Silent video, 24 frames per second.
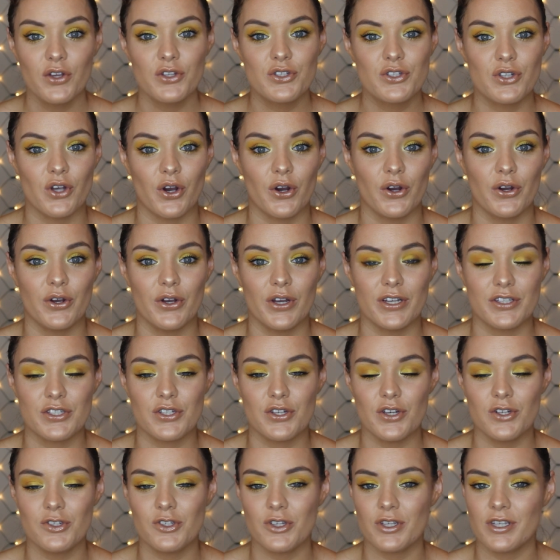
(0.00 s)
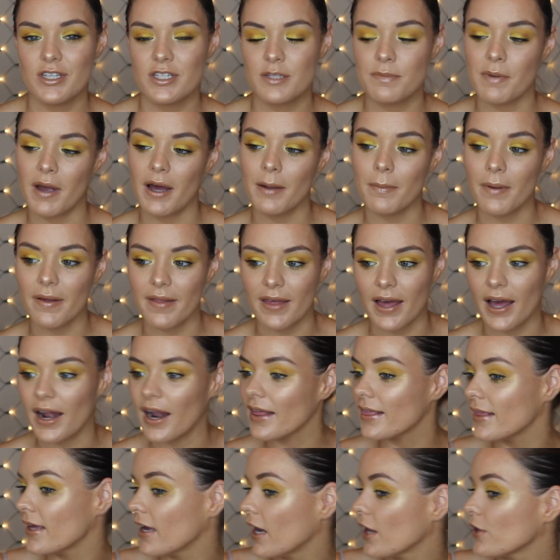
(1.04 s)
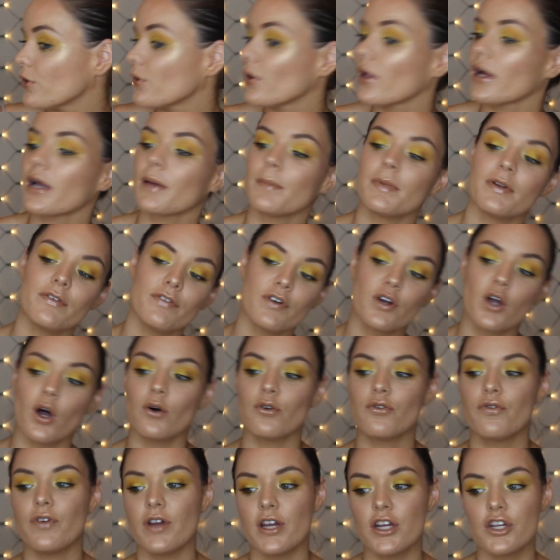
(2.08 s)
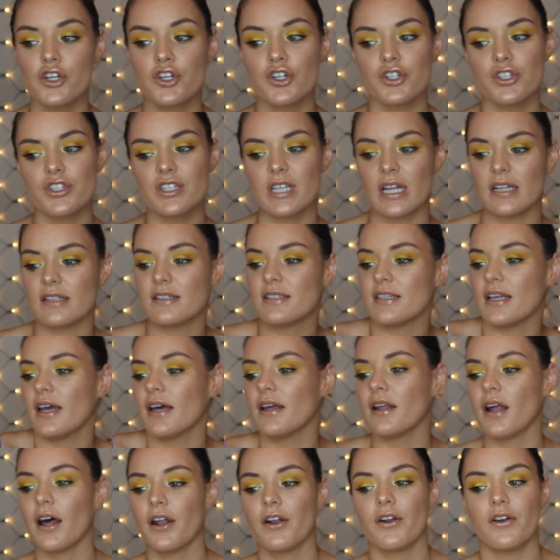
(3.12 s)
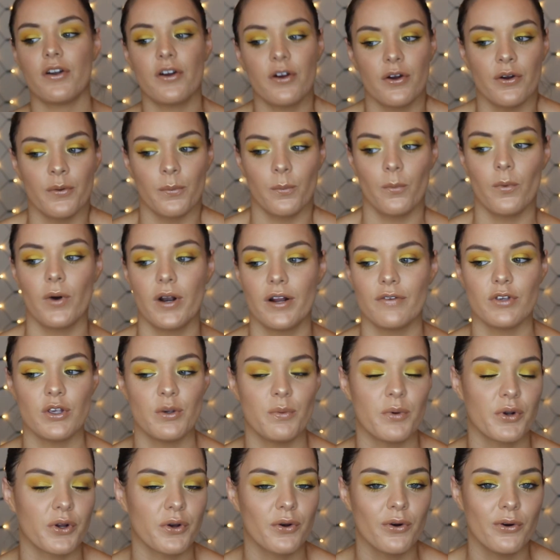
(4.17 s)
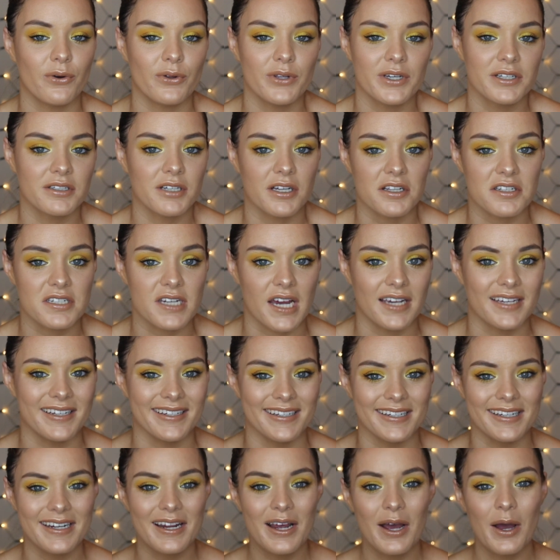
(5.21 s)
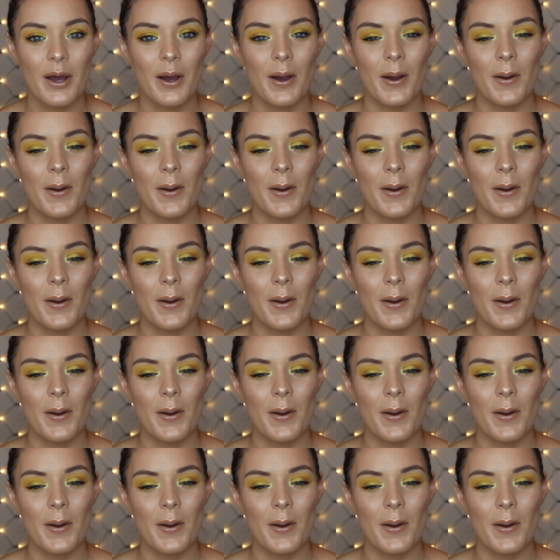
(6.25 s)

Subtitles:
So it's hugely inspired by that. I think I look like a bit of a goldfish, sunset, I don't know, whatever you want to call it, I'll take it.